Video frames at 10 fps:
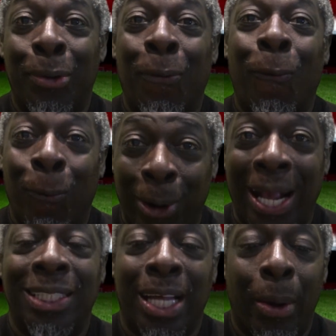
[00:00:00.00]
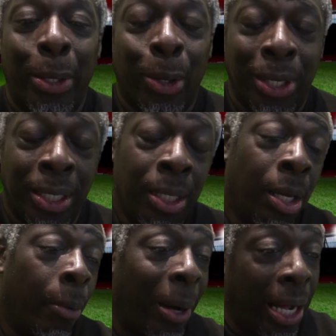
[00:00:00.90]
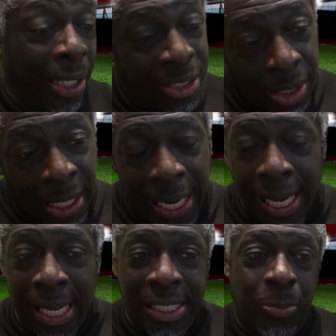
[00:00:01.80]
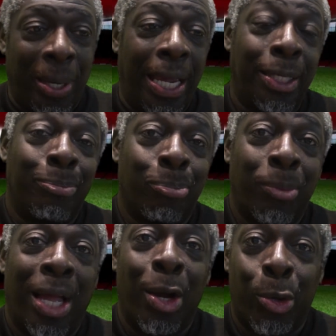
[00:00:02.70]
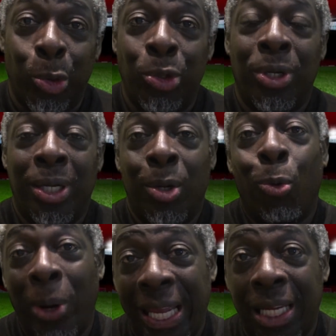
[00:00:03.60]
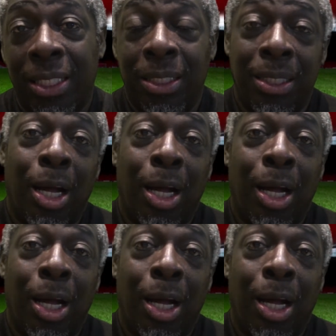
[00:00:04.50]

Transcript: What is going on? But listen, it's been a good week.